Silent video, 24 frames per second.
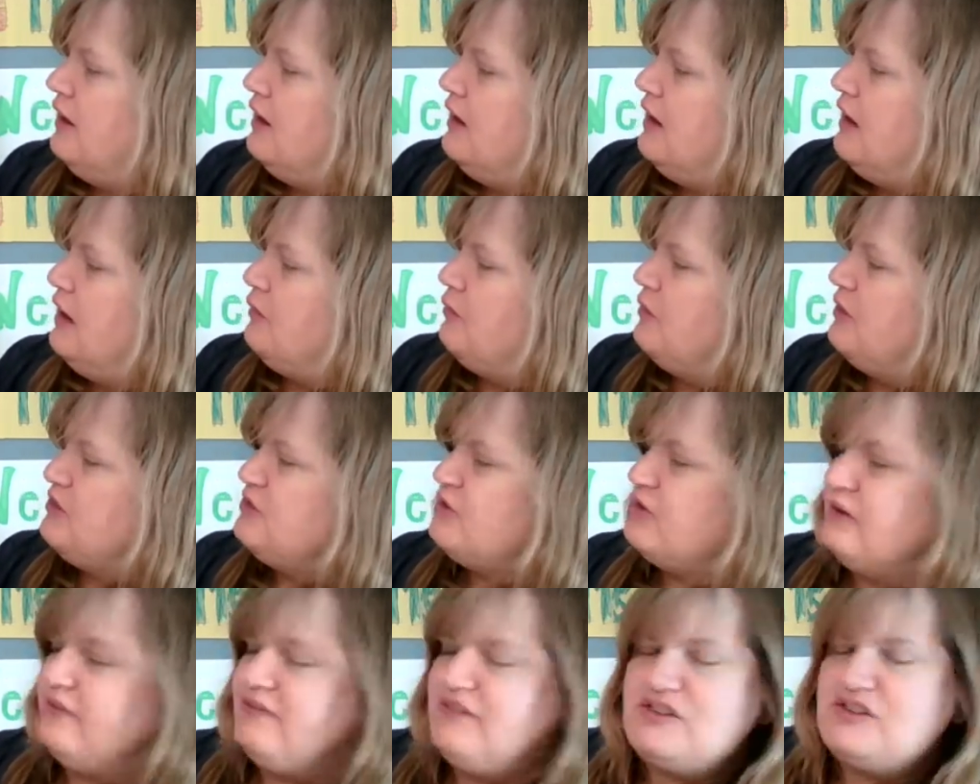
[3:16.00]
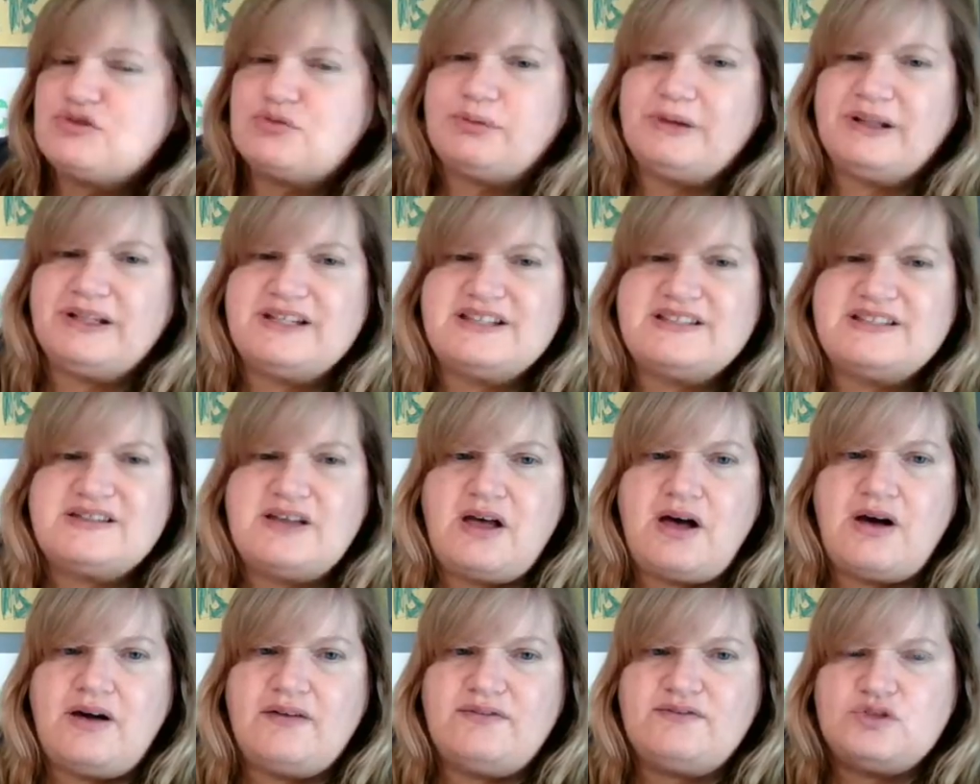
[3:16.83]
I wonder if it's really
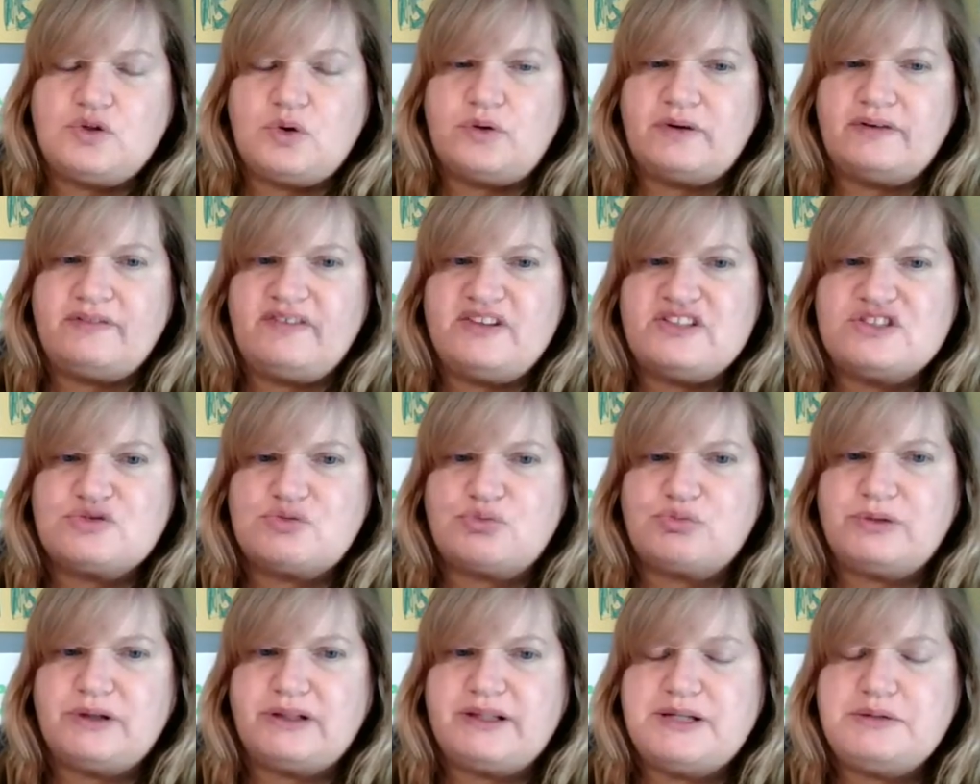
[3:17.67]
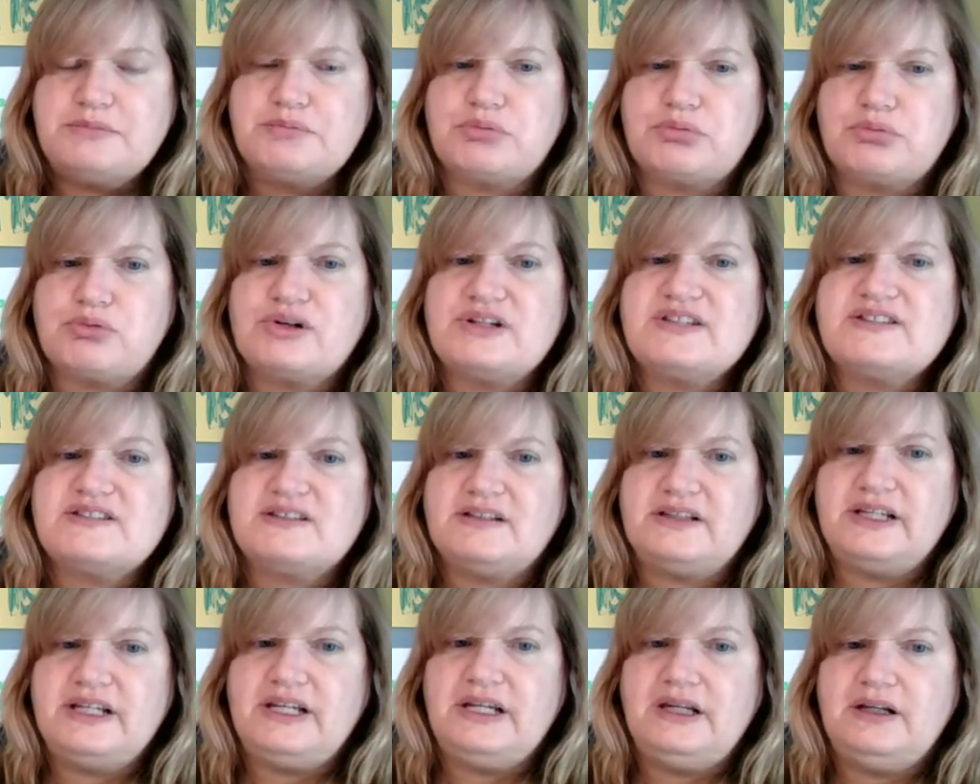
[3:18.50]
soft or if it's really
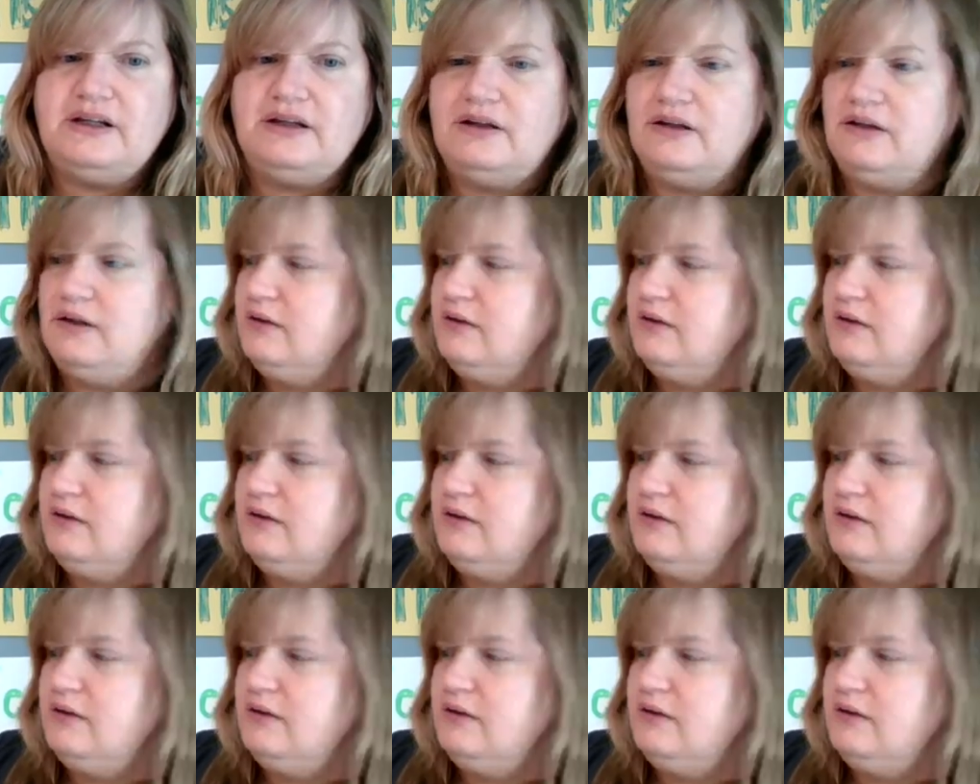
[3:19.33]
bristly.